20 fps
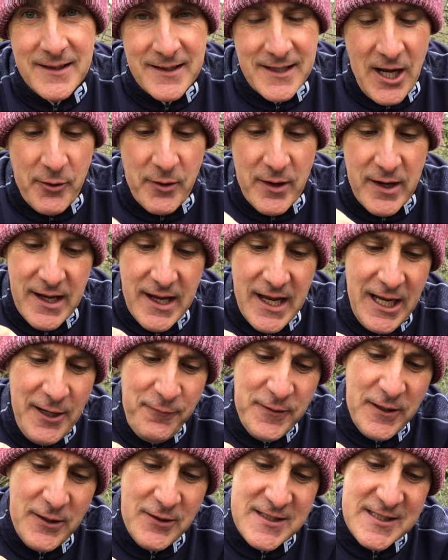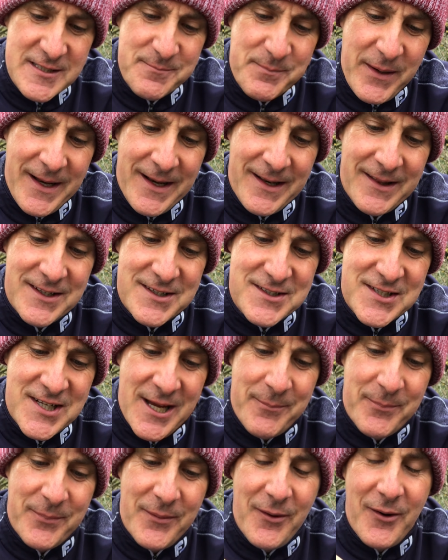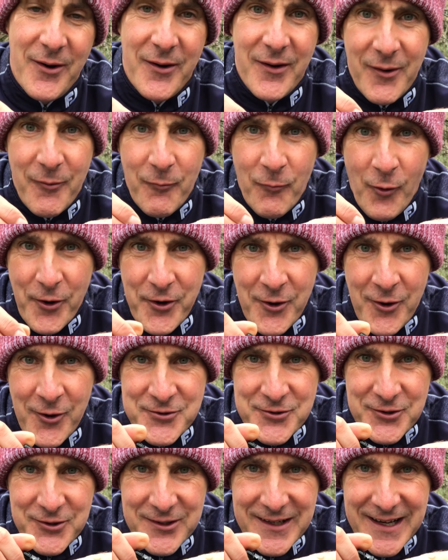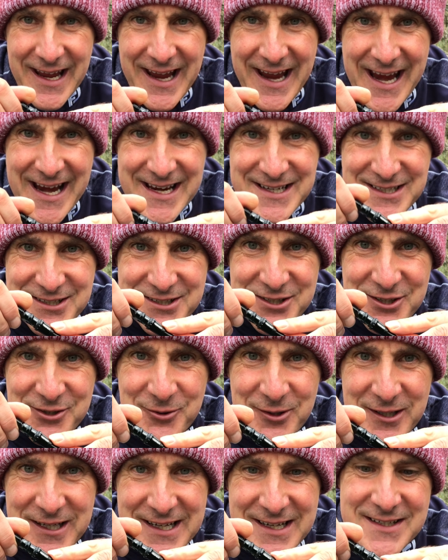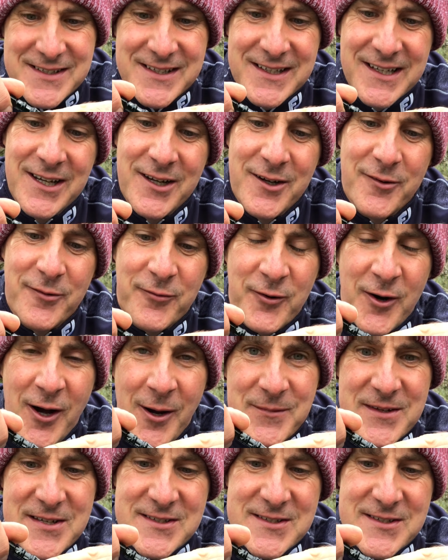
Now, if you spin the tip one hundred eighty degrees from the